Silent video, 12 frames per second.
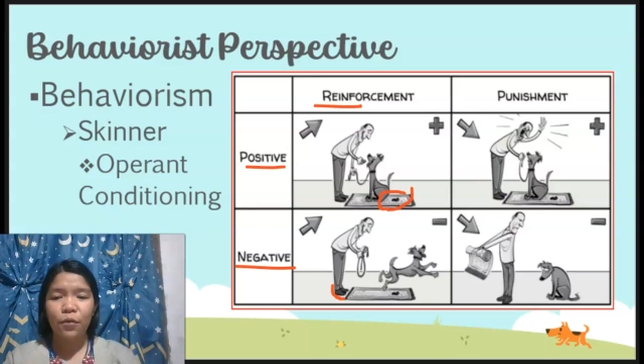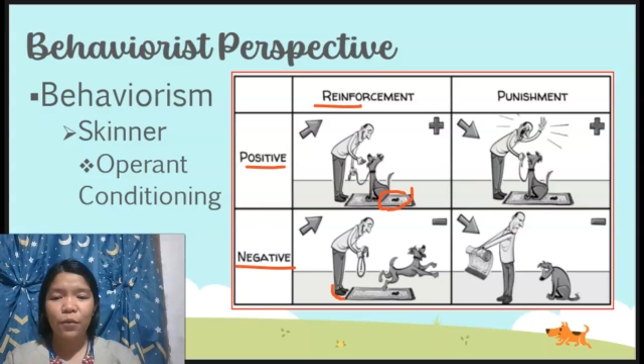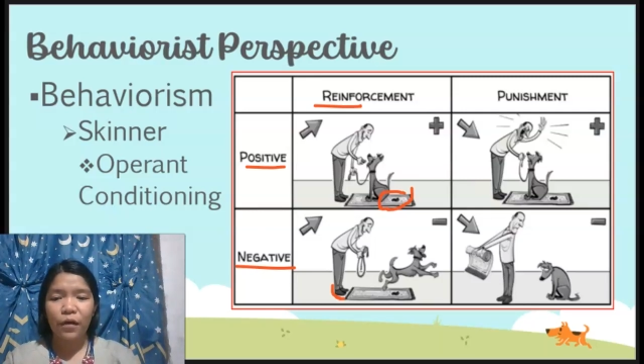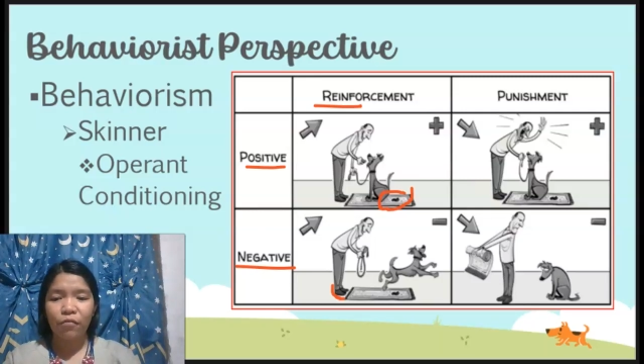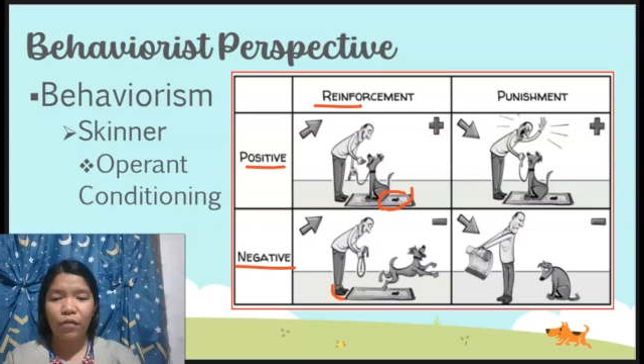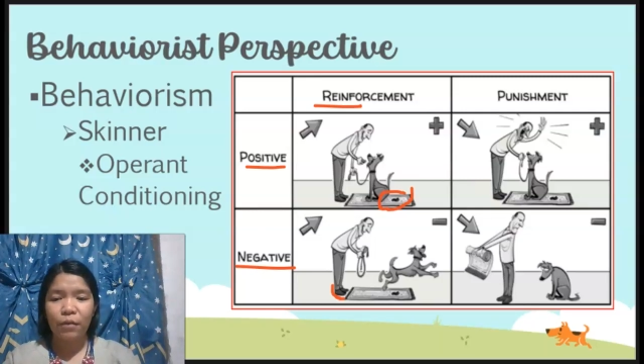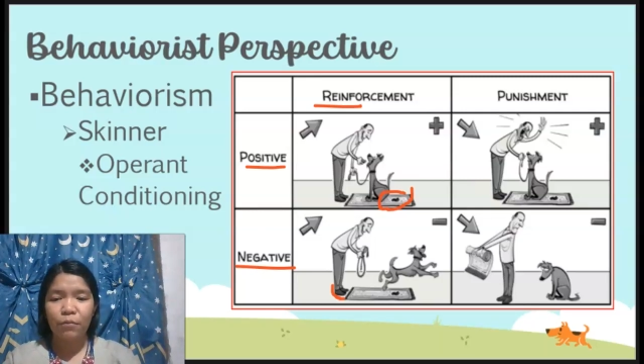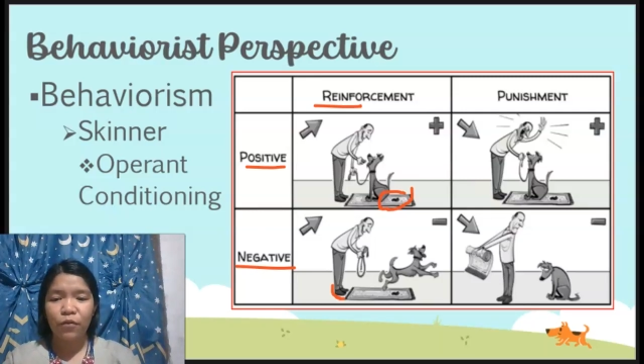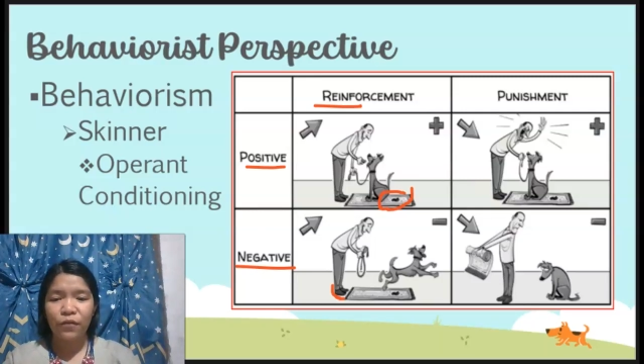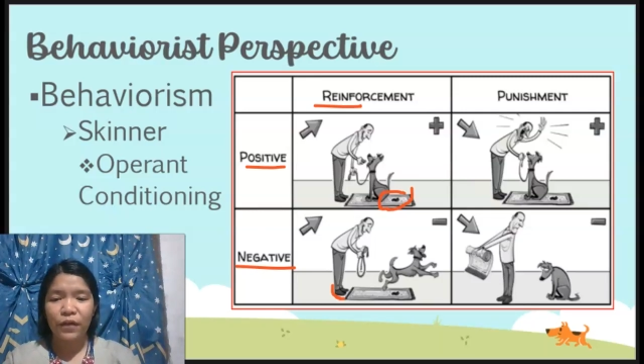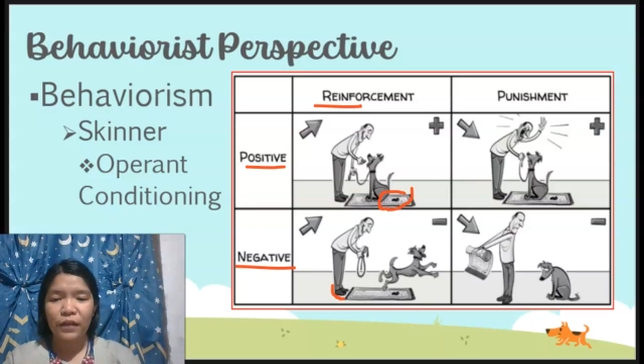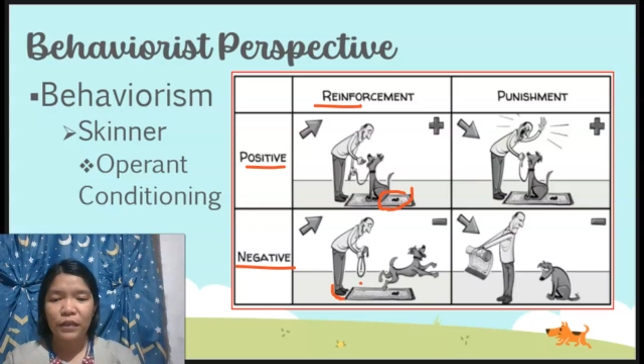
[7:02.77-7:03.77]
we are
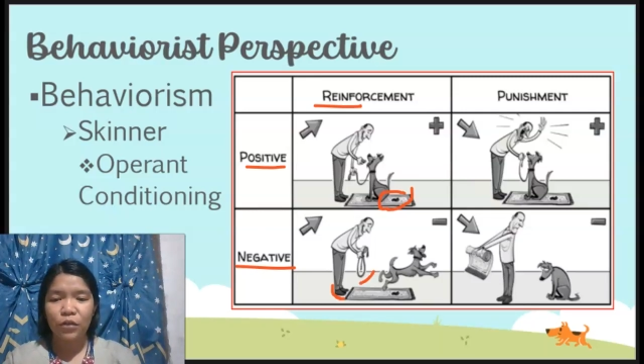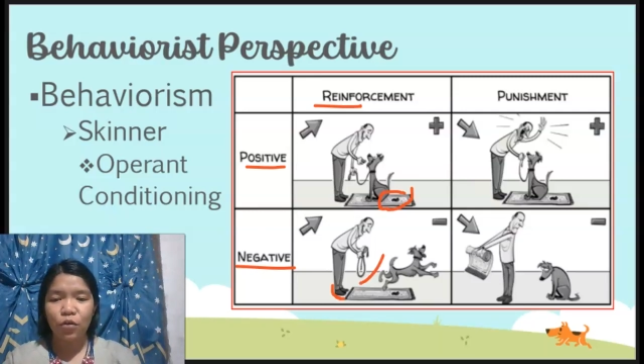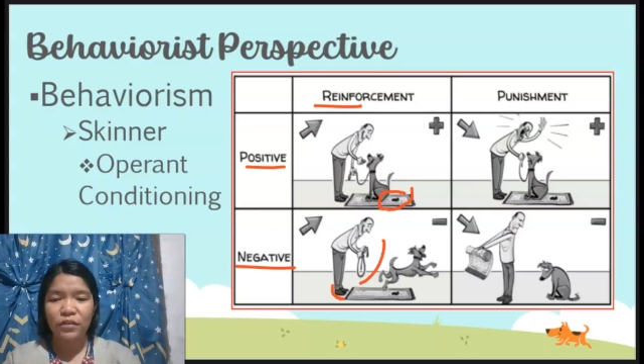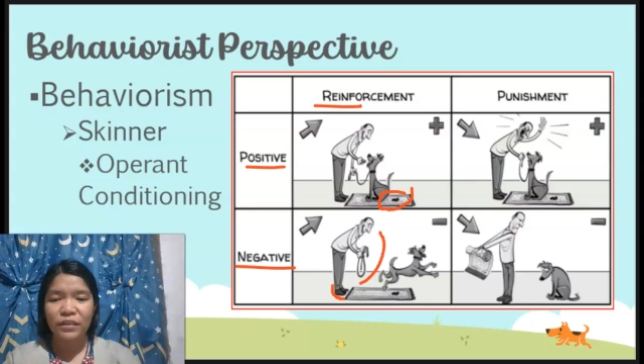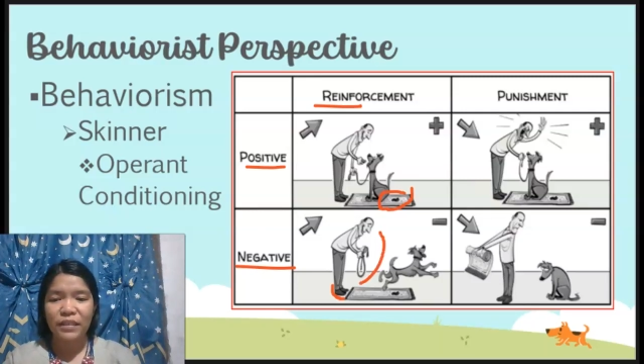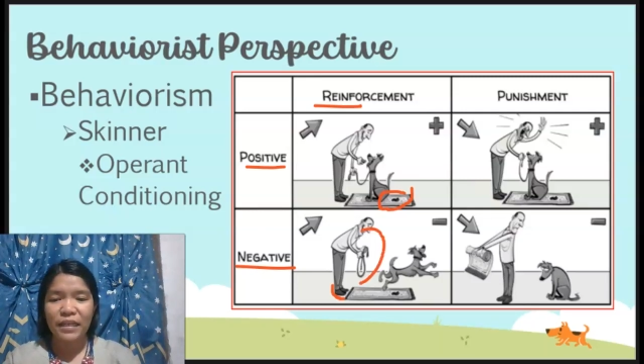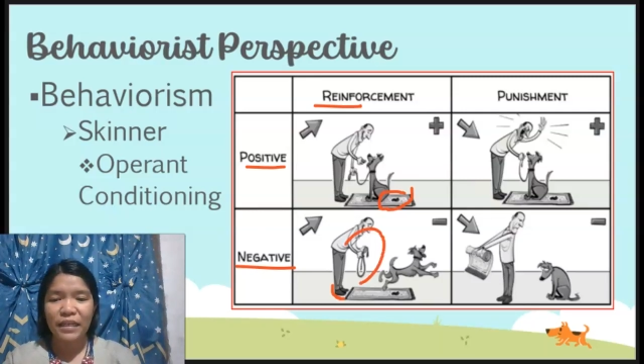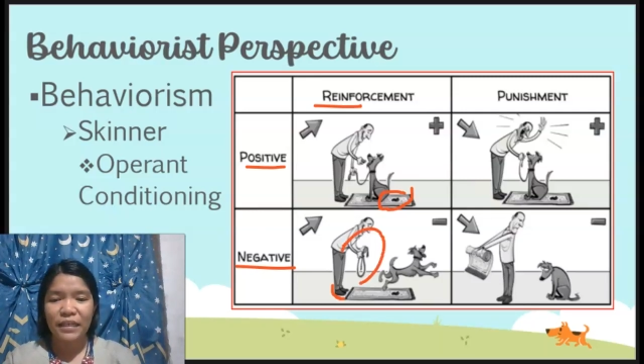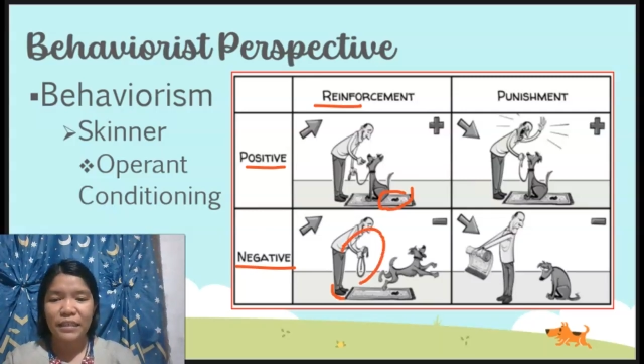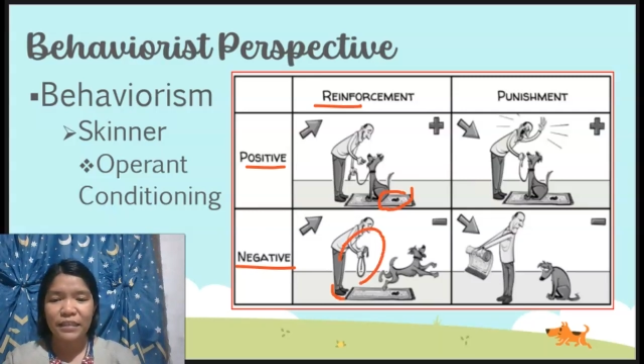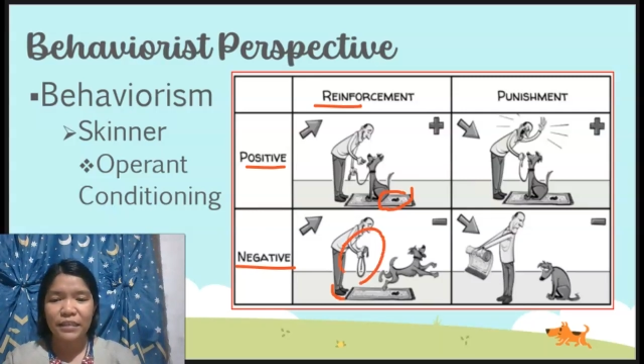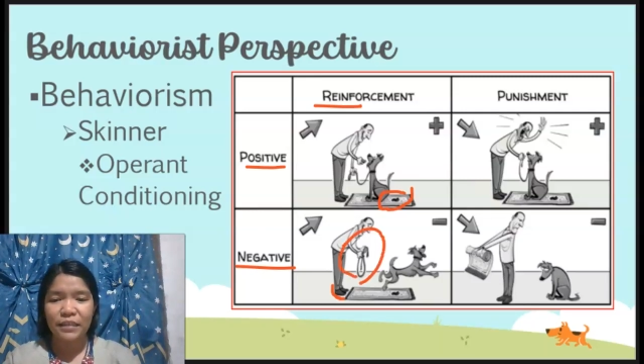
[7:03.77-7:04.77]
removing the dog's
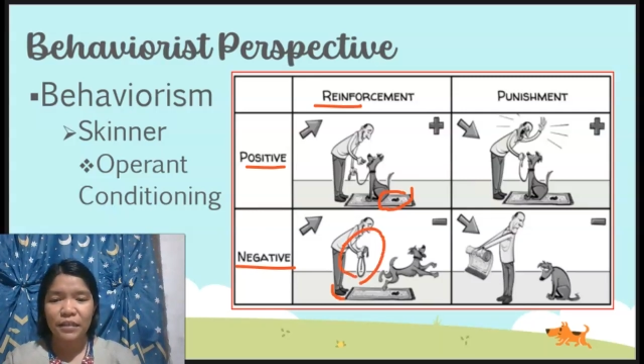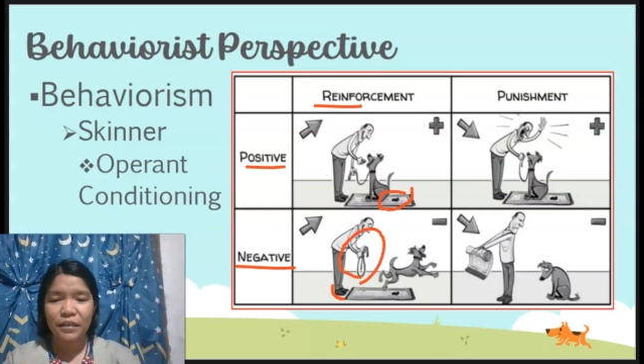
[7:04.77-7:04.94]
leash